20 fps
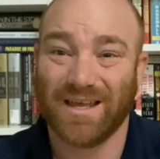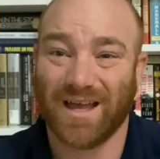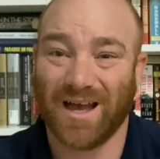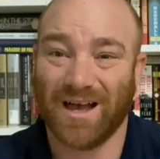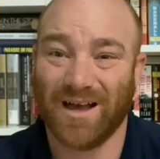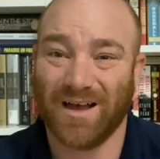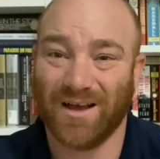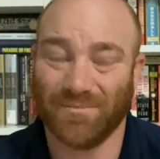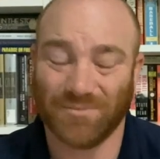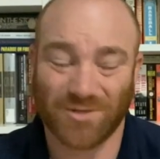
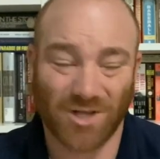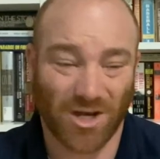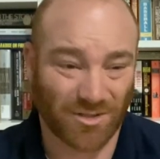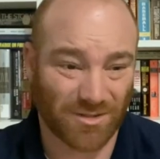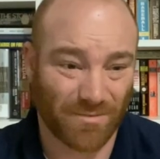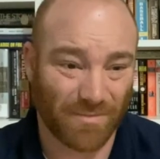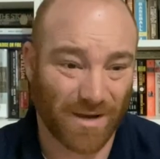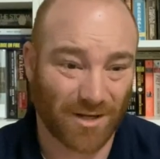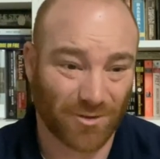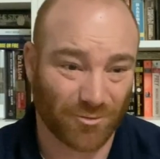Um, talked
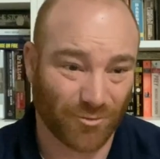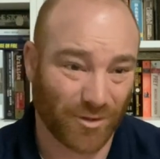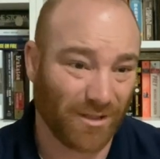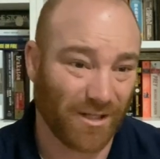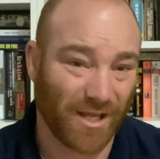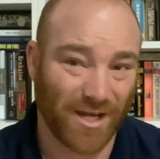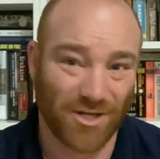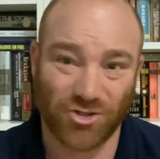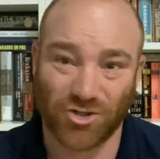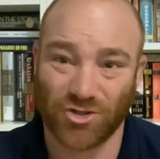about
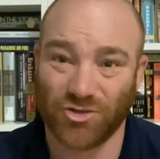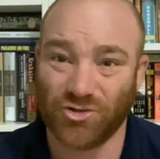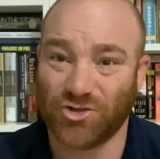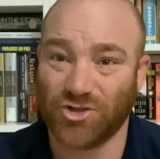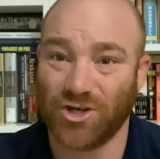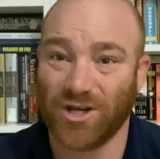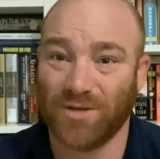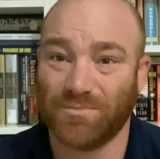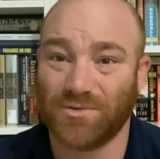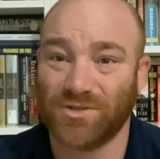
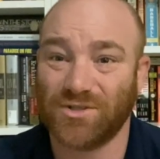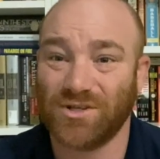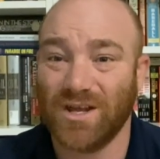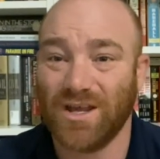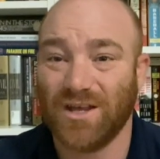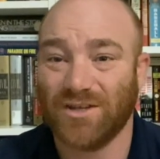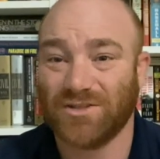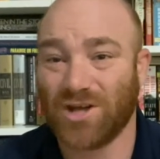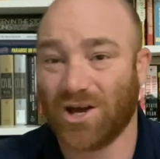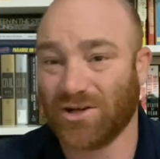relationships,
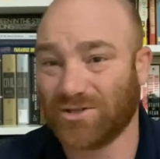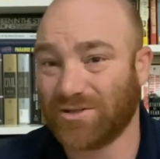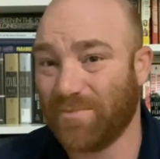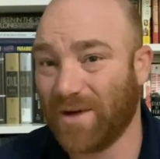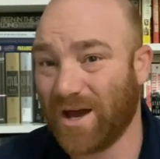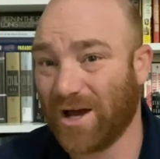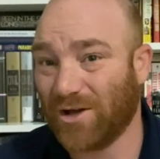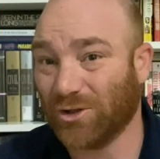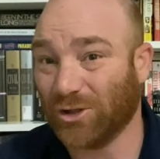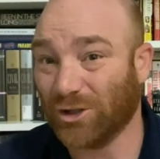talked
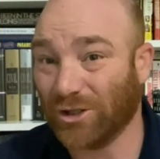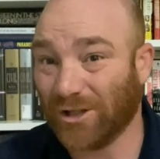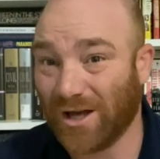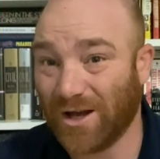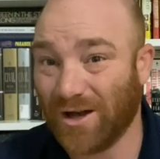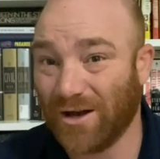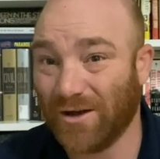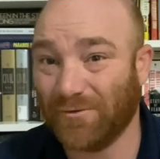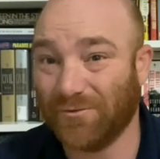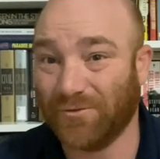about
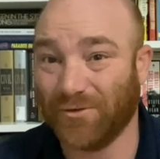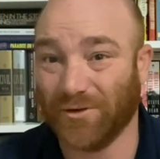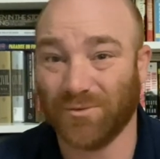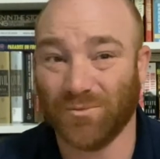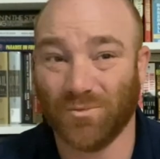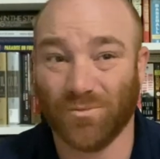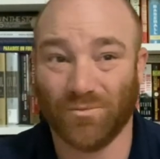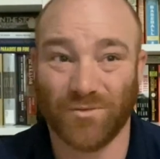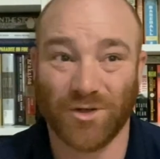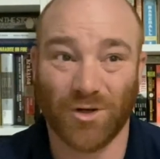love,
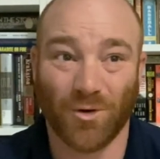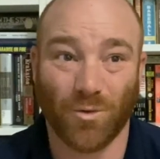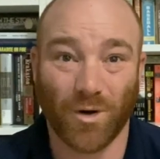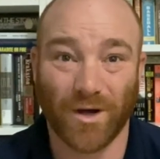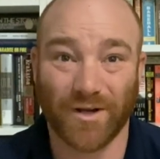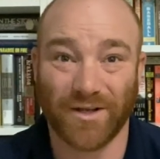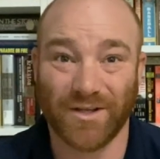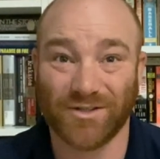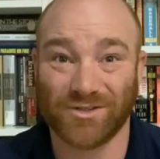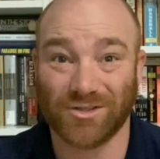and, you know,
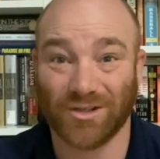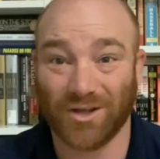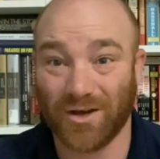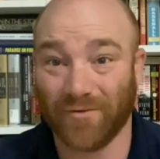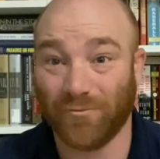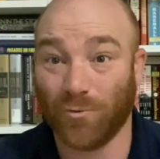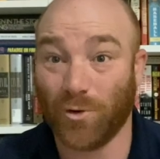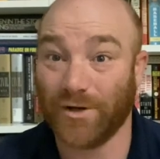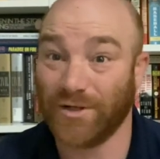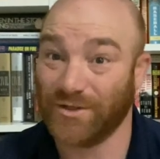what is
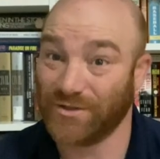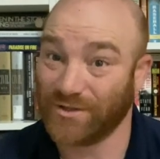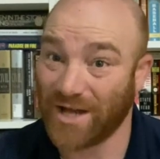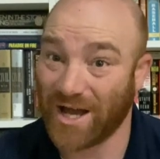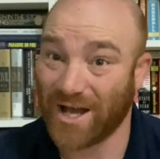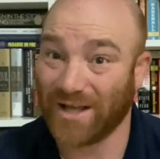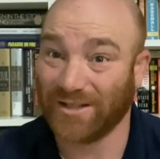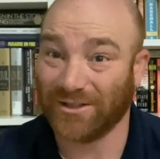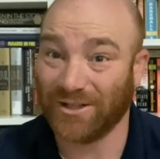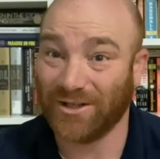love, what is
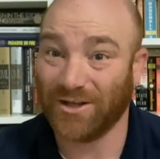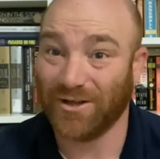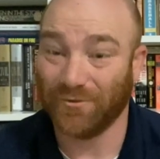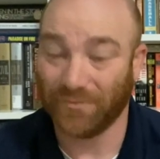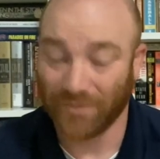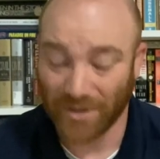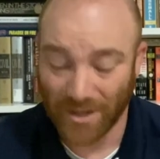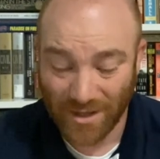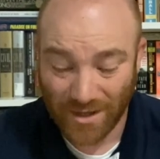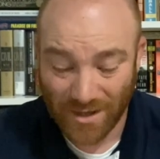not love.